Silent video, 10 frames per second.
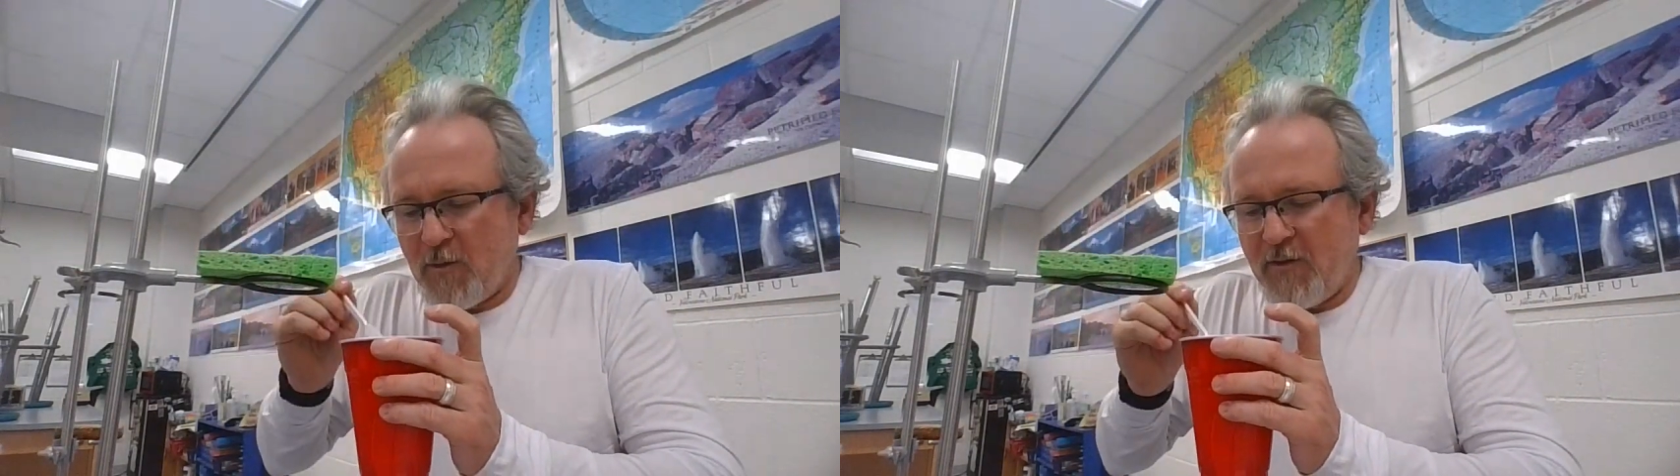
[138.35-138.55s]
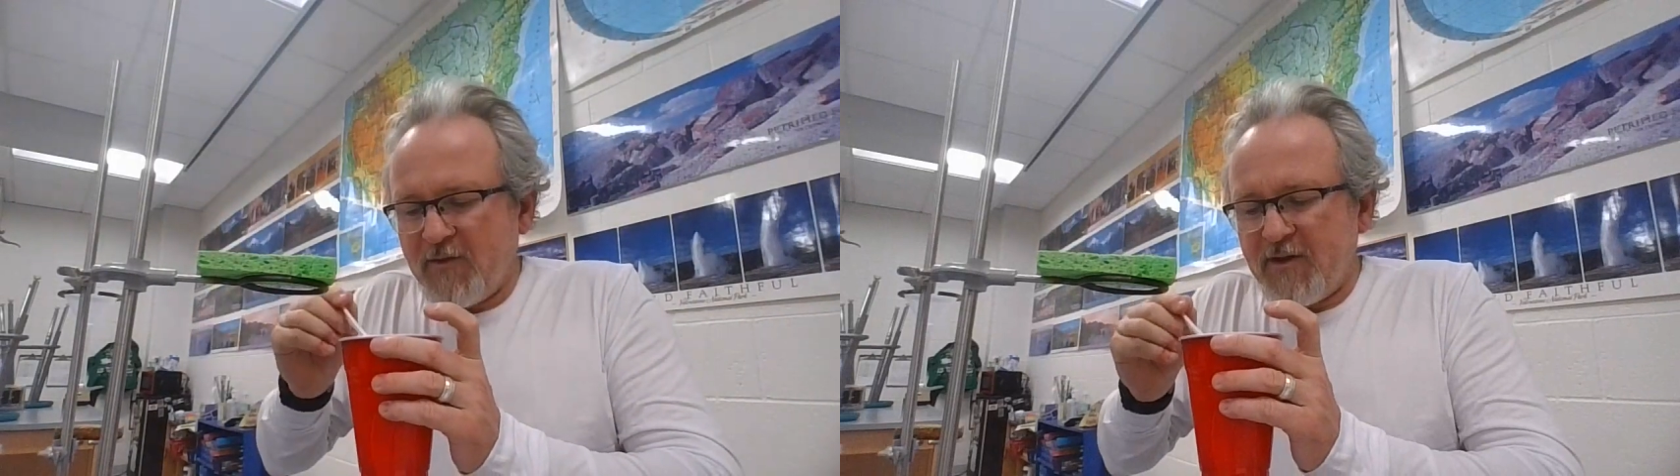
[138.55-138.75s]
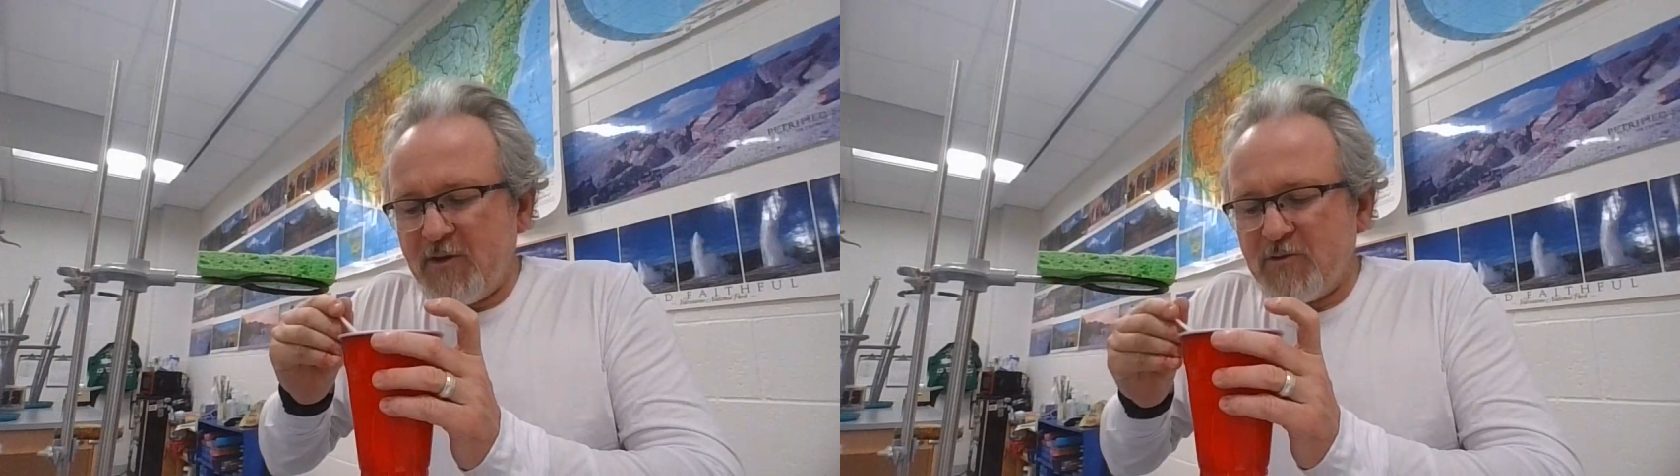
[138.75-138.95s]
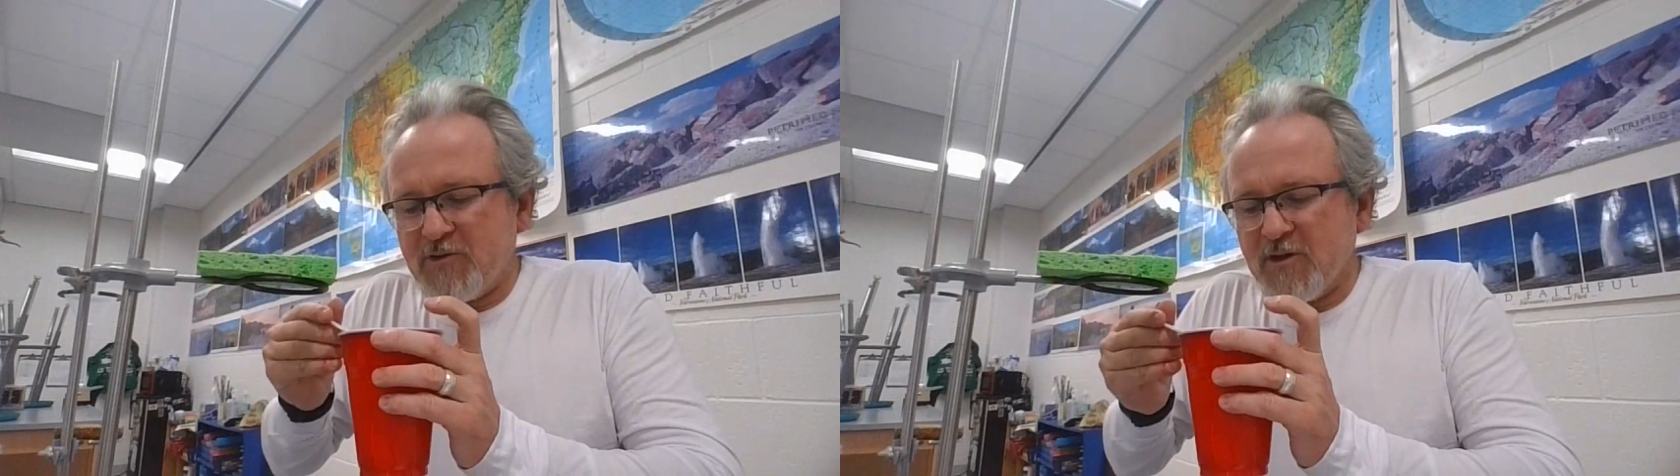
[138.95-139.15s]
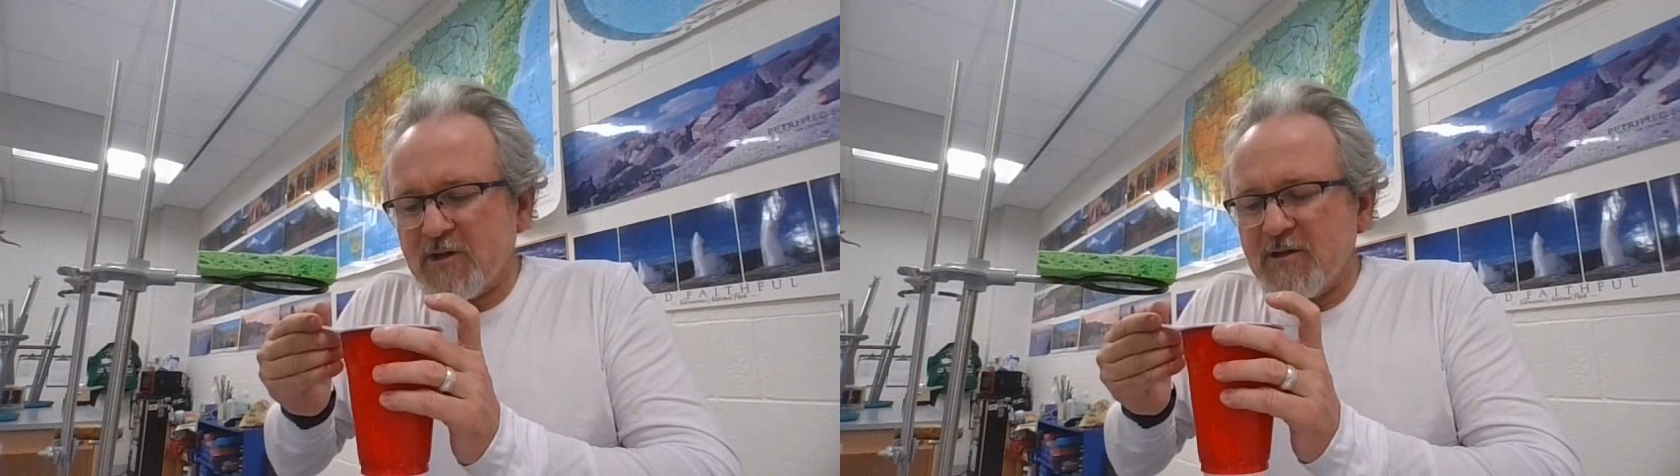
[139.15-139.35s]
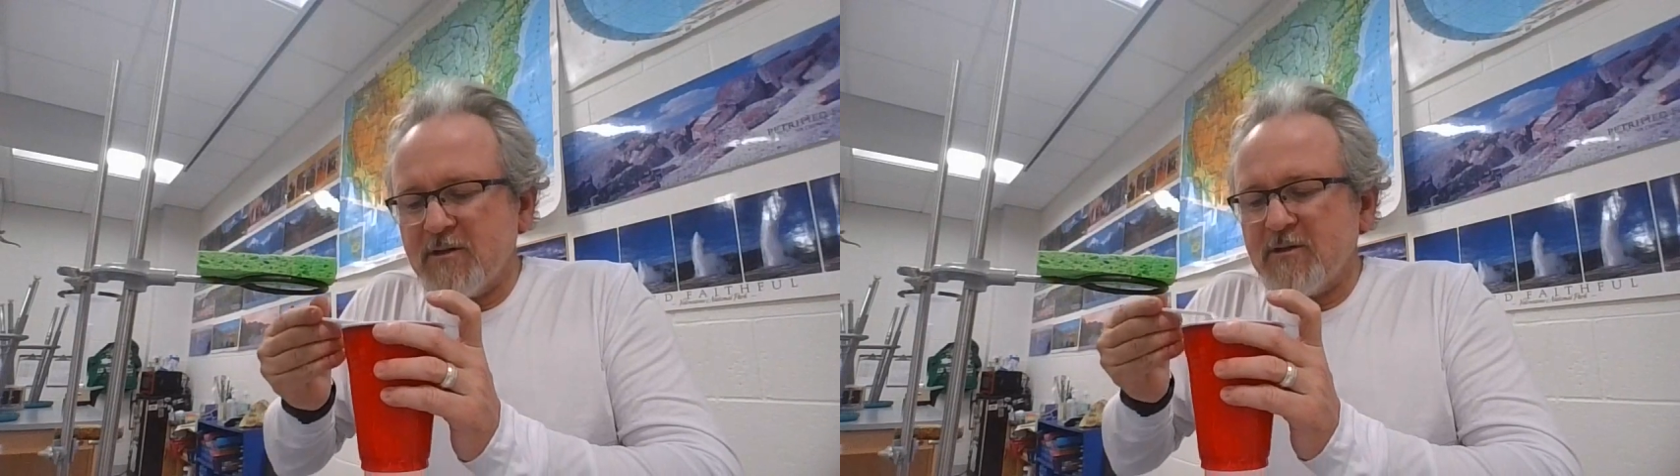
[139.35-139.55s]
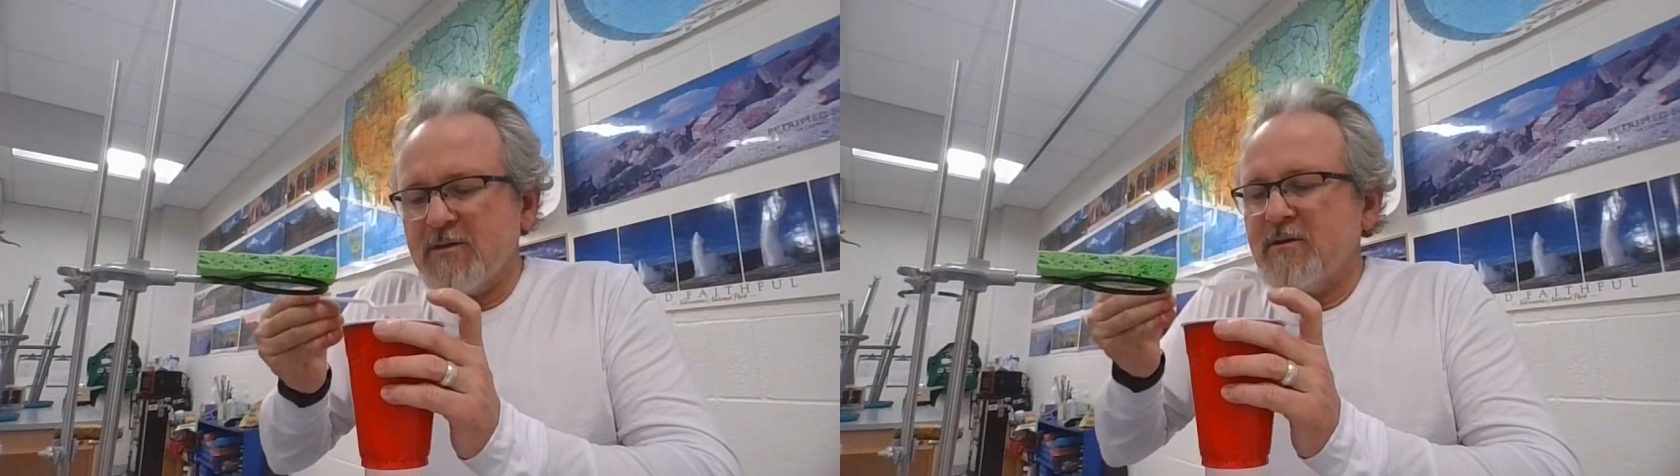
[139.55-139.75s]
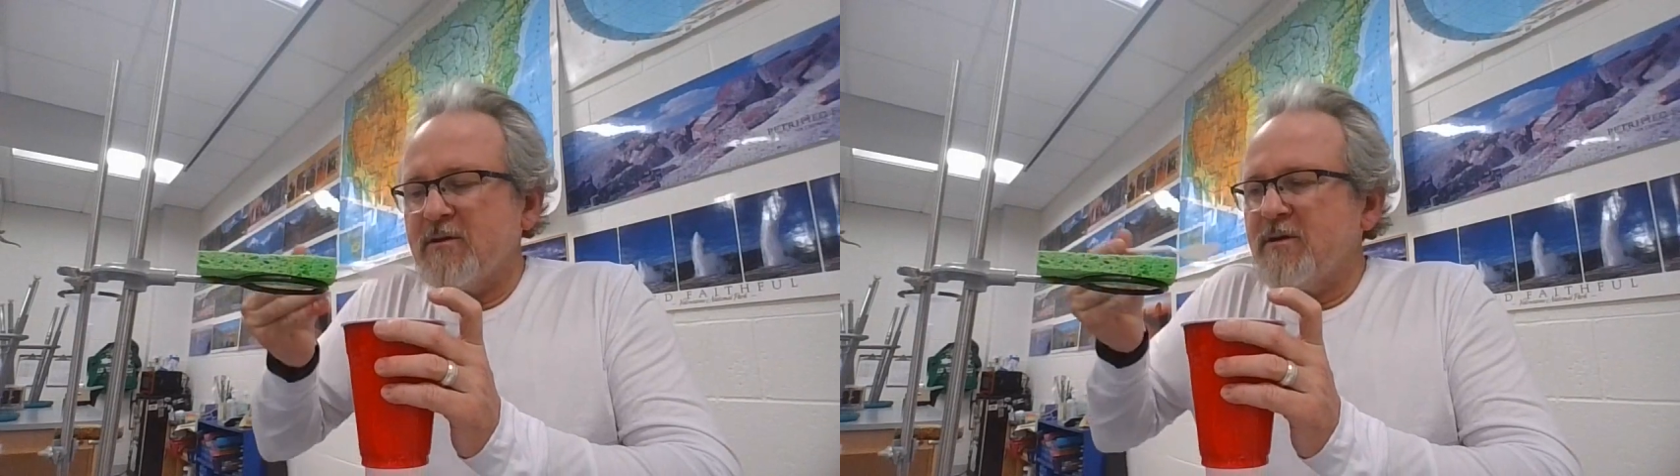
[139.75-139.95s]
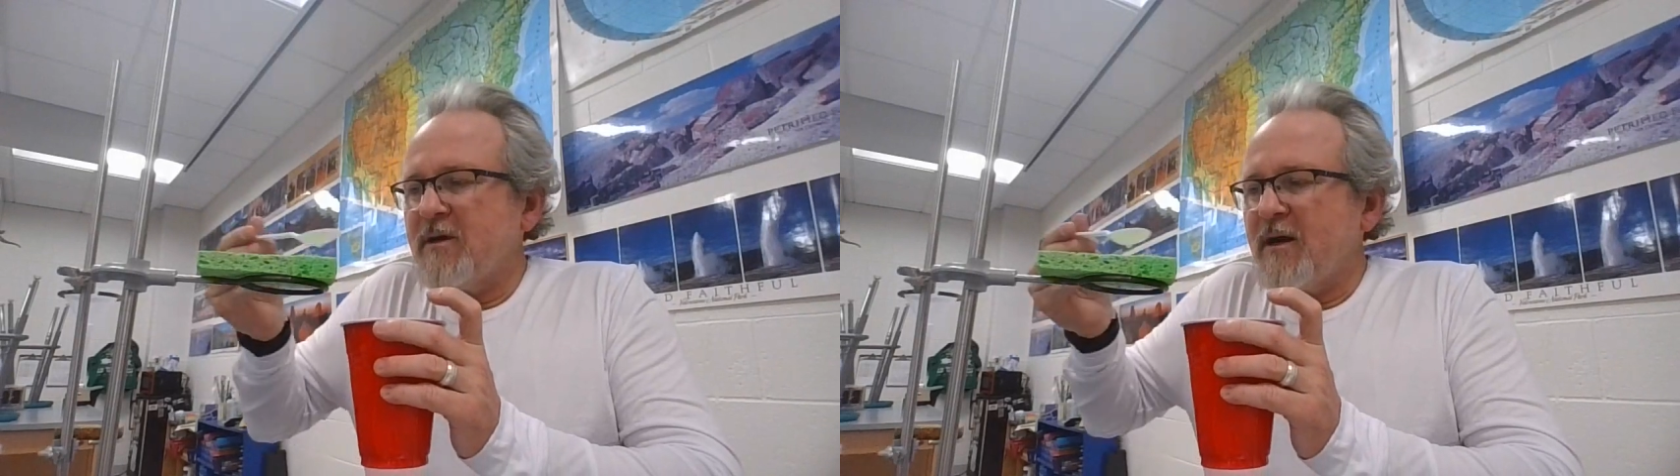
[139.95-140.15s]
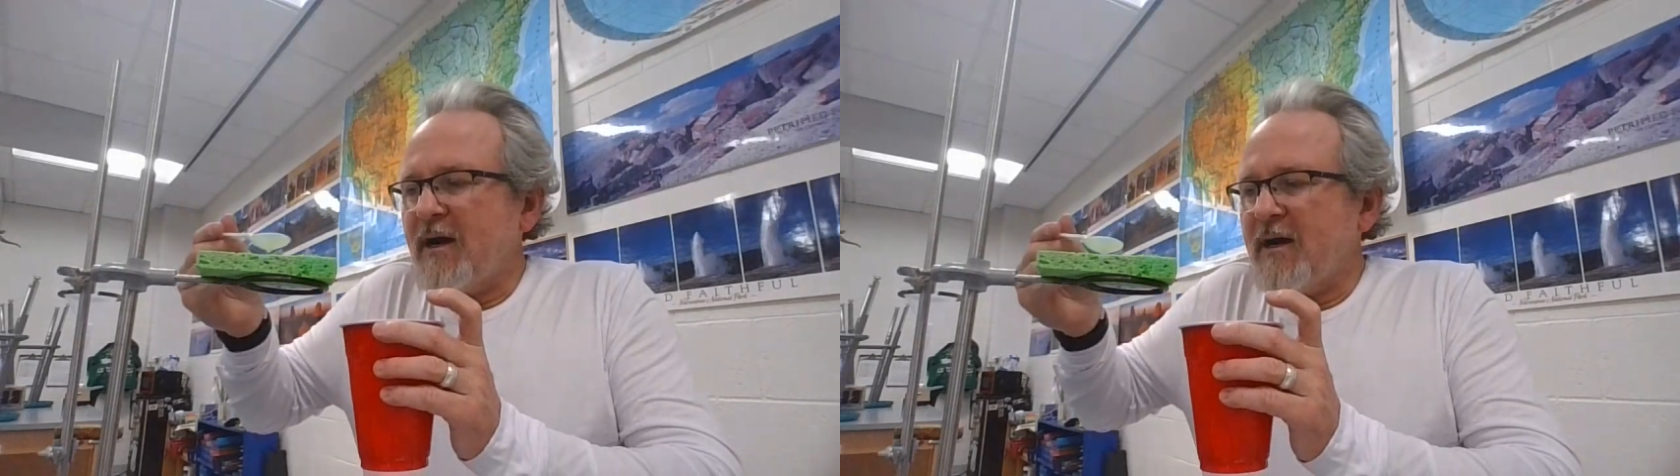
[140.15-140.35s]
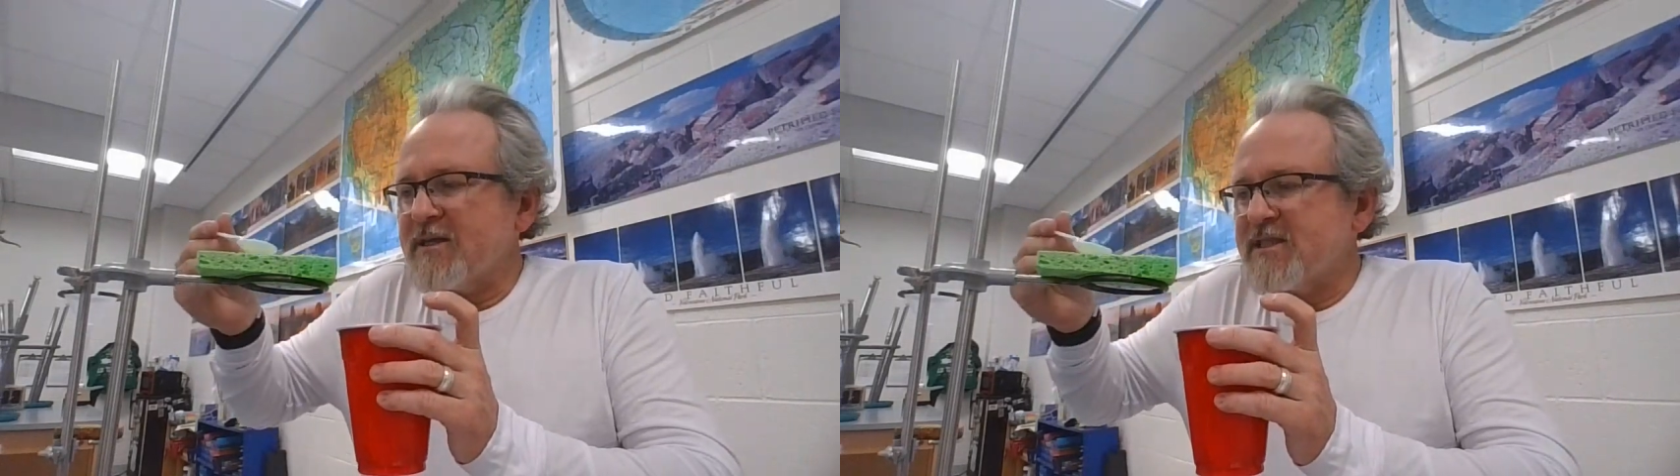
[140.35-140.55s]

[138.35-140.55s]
Well, then you took a